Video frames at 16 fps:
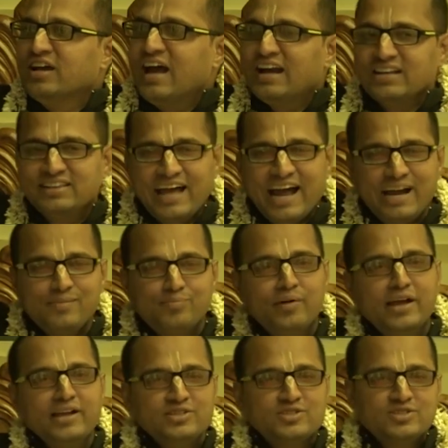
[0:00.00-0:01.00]
at that
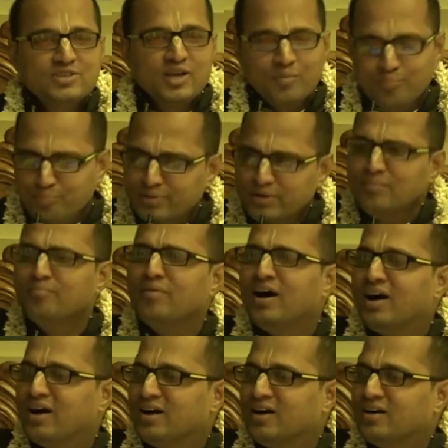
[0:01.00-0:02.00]
place,
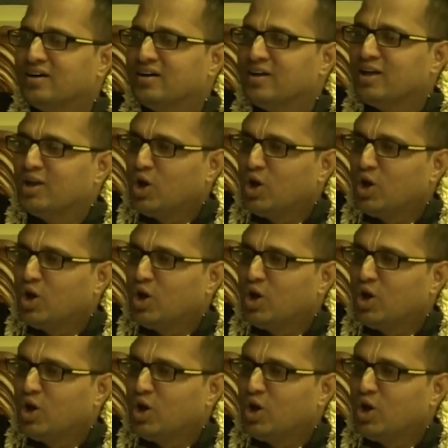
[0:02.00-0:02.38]
Brahma,